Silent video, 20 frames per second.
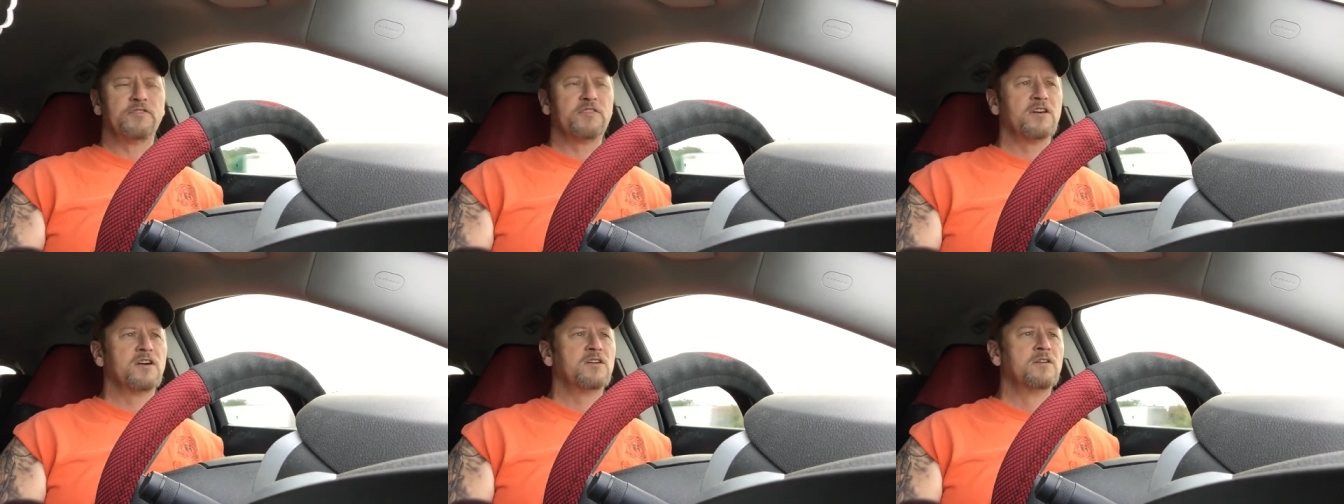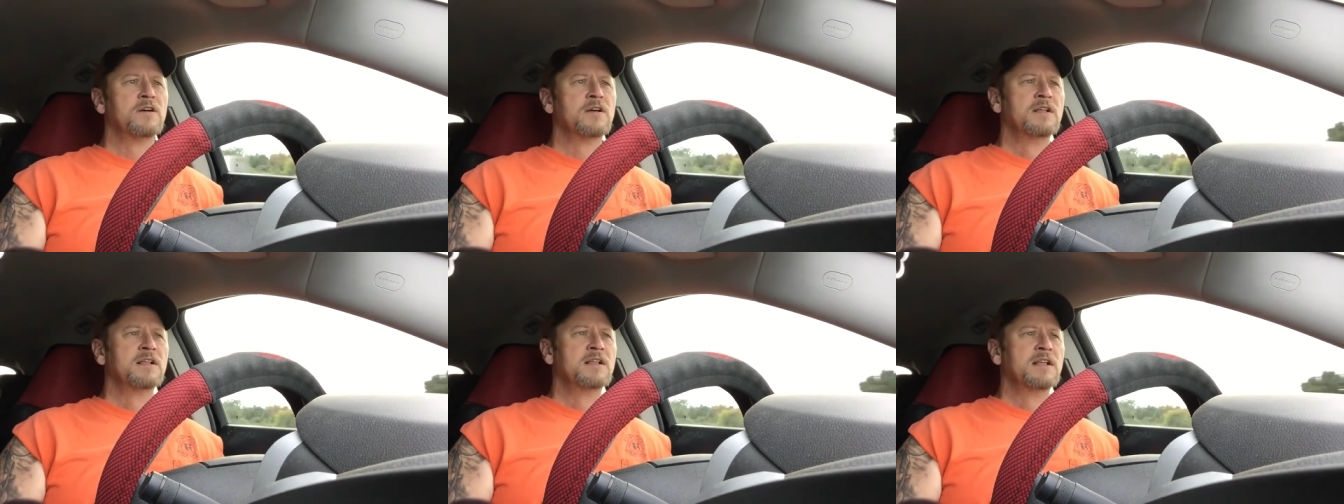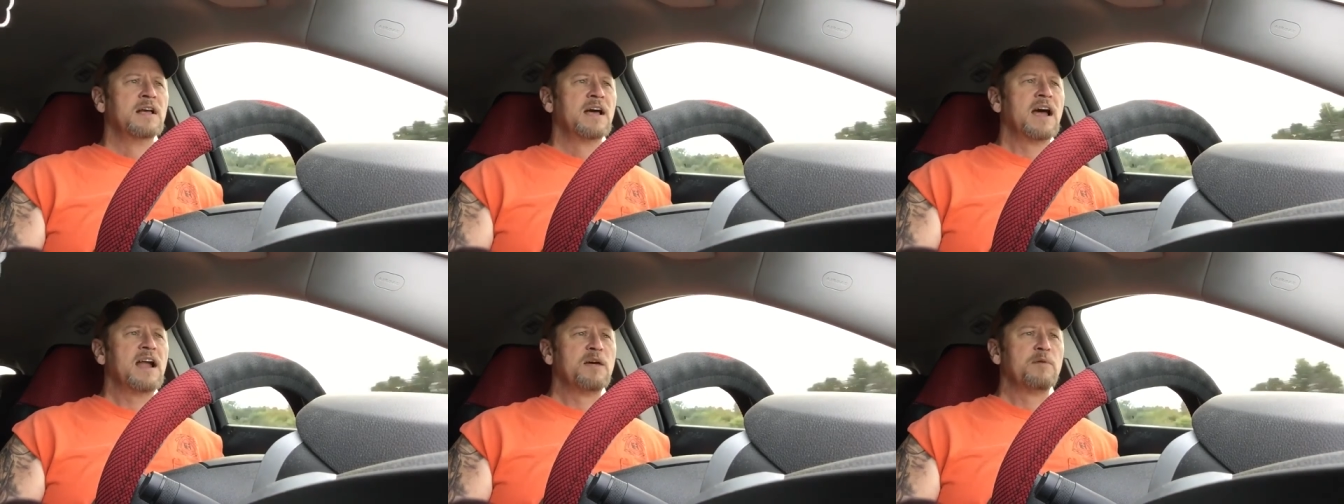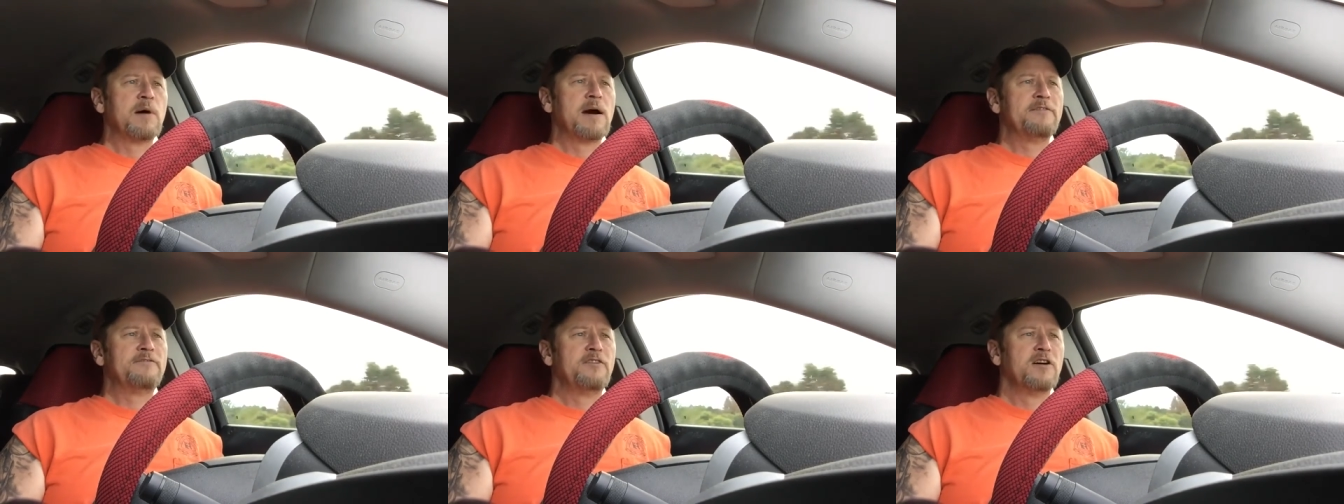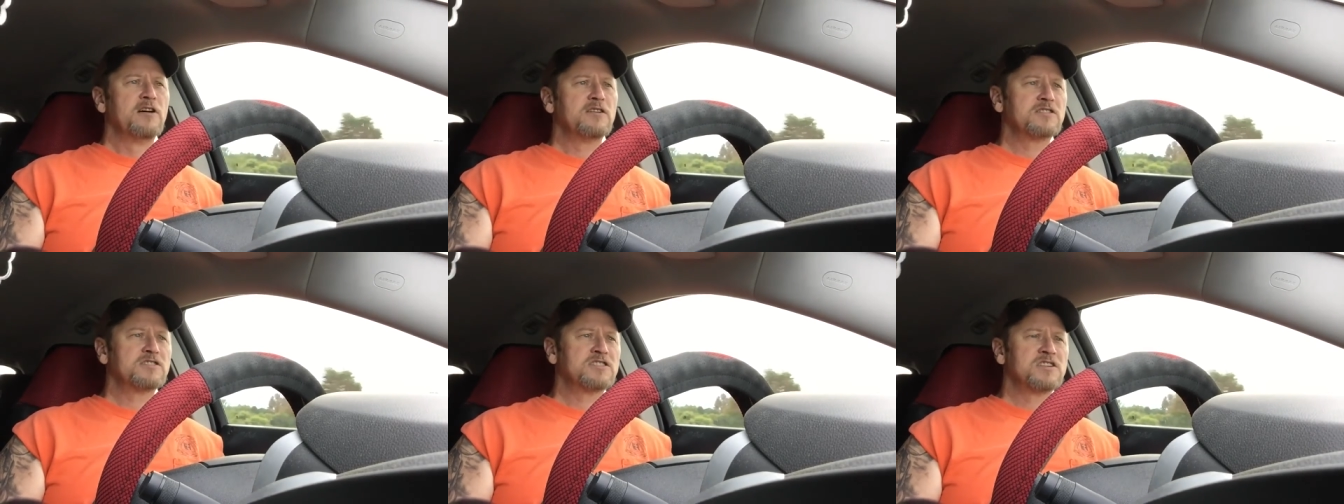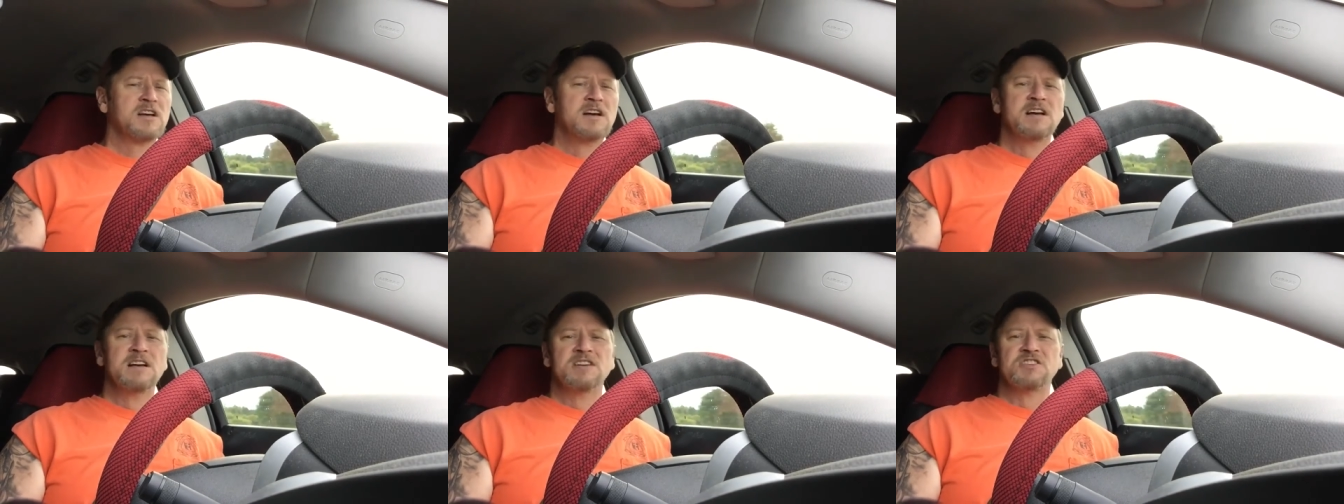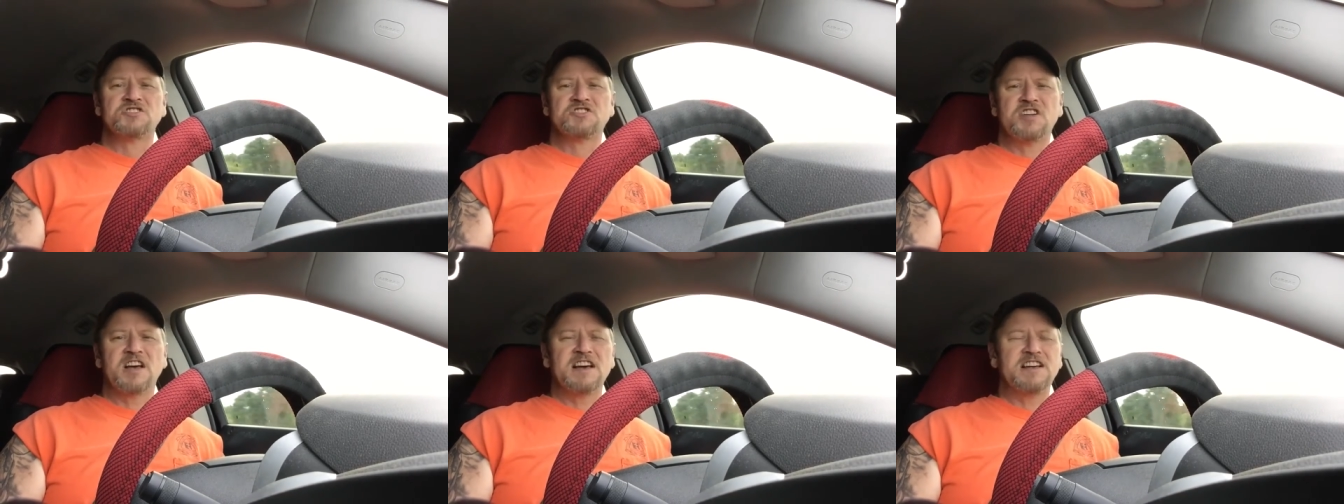So anyway, folks,
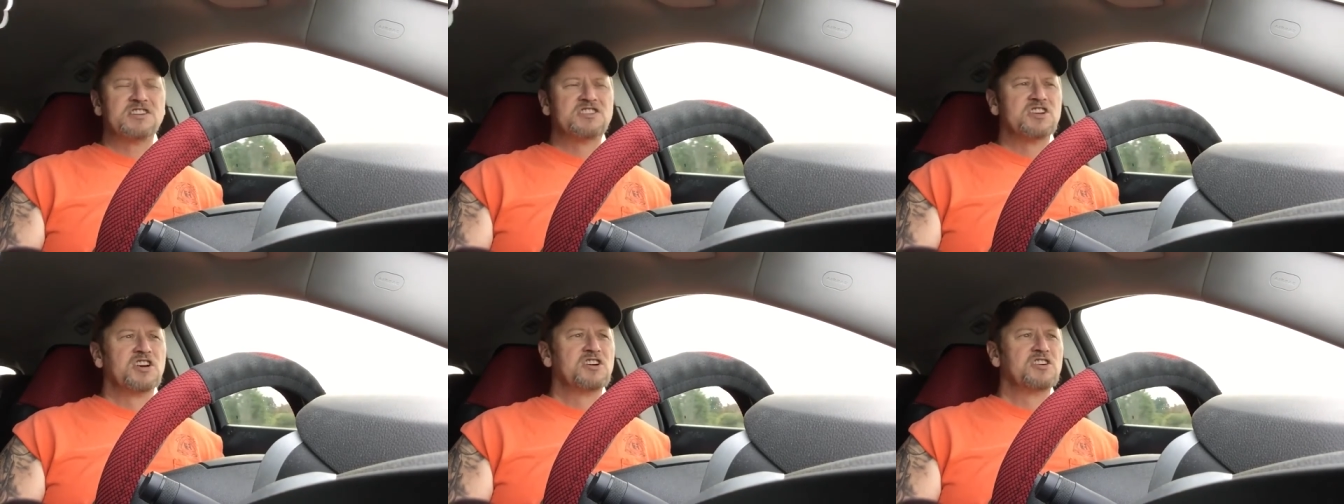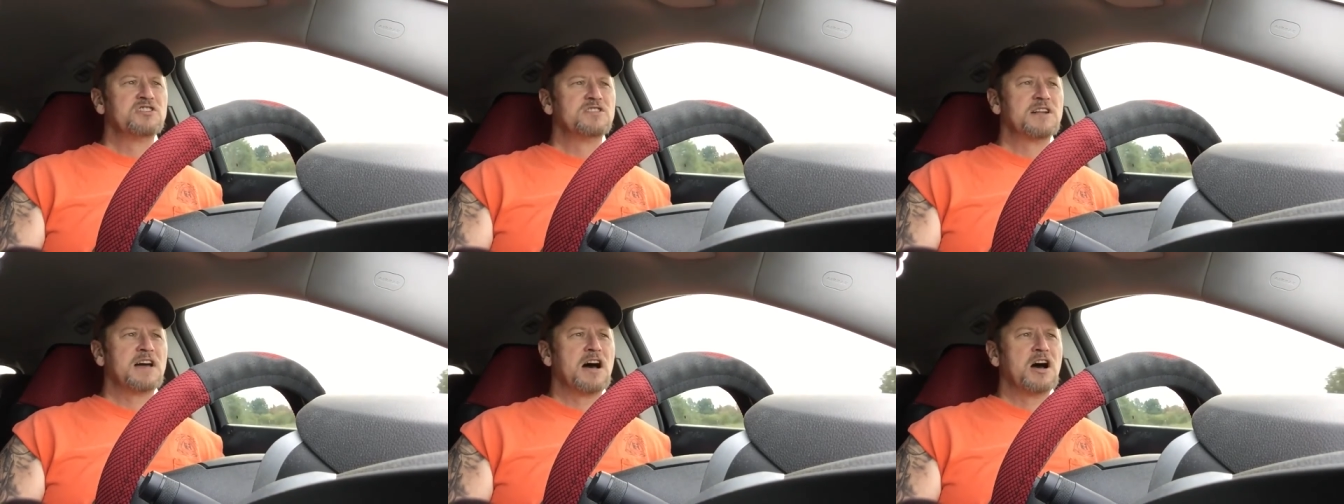stay tuned.